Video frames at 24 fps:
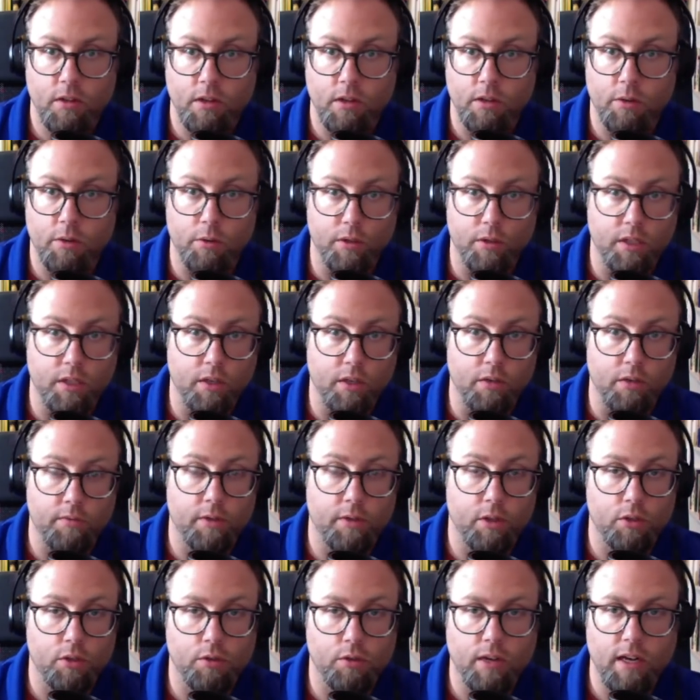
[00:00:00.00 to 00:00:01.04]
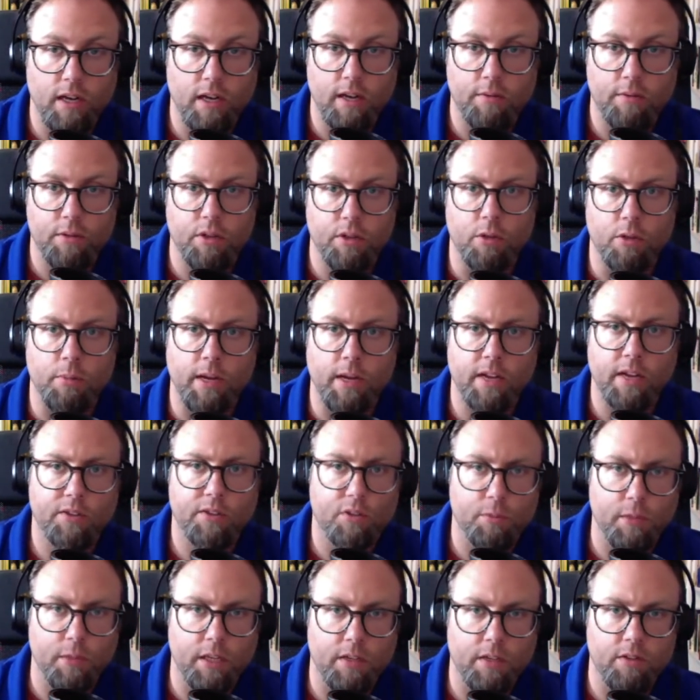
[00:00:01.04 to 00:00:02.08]
get our fellow craft, get our master
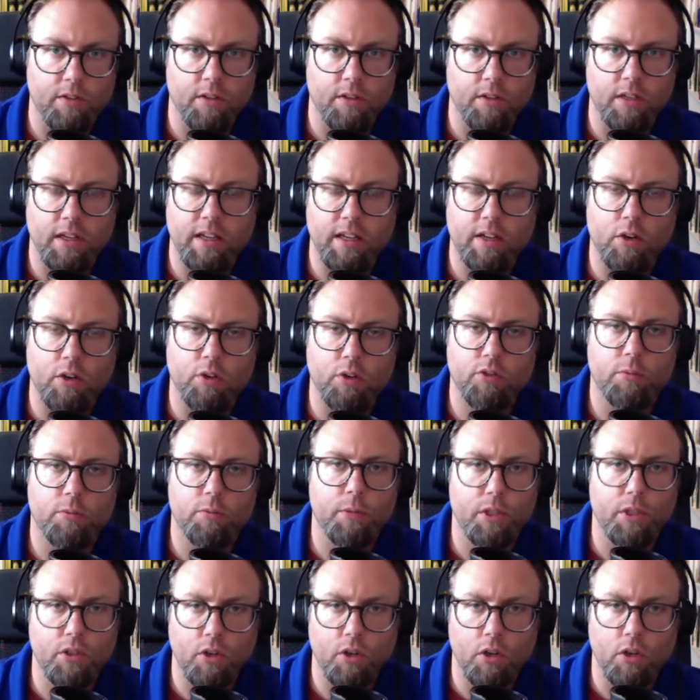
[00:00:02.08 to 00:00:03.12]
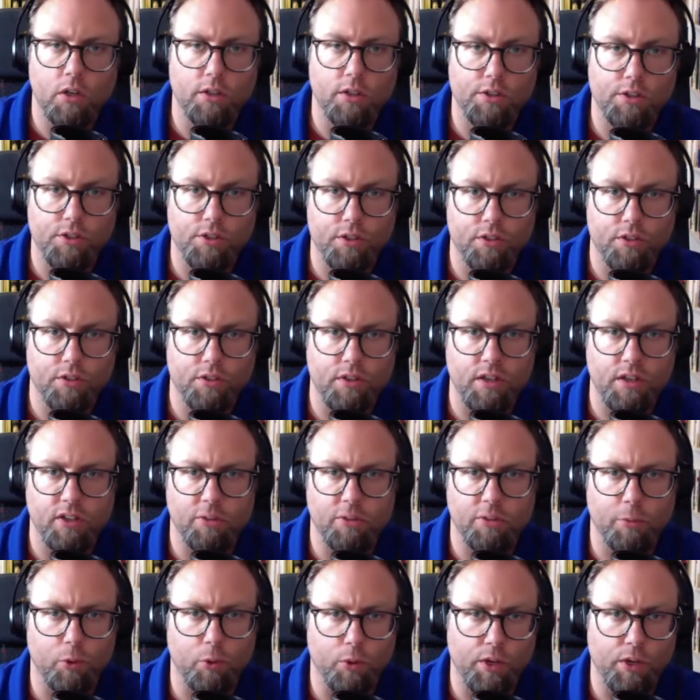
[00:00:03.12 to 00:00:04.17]
mace, and it goes beyond just the
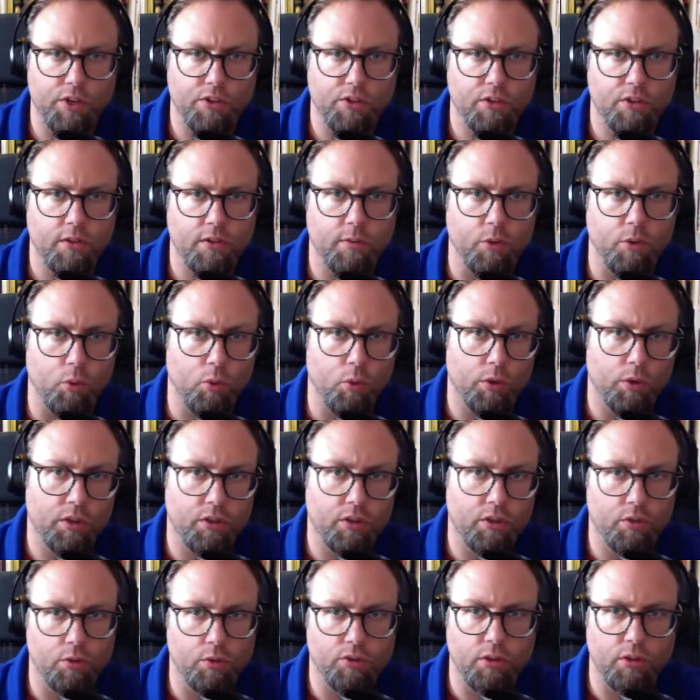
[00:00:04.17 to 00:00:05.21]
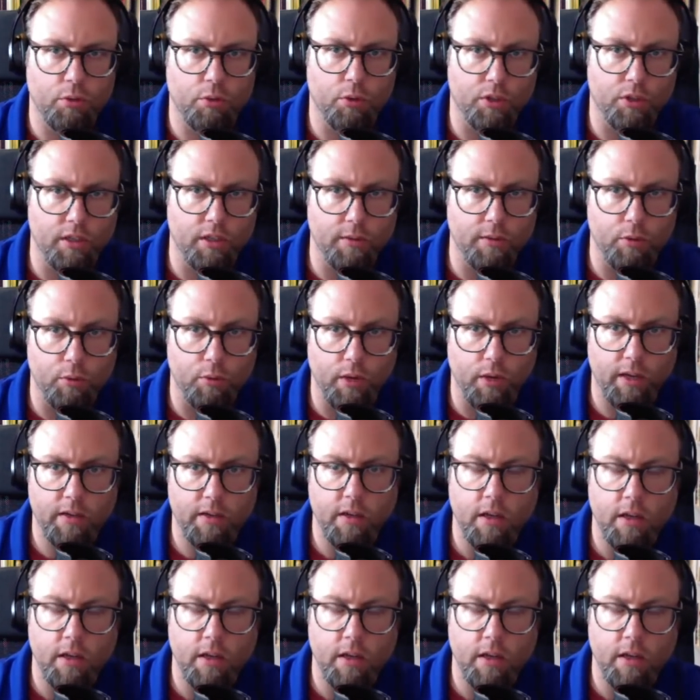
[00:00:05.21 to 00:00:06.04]
exploration of the working tools that we're given, right?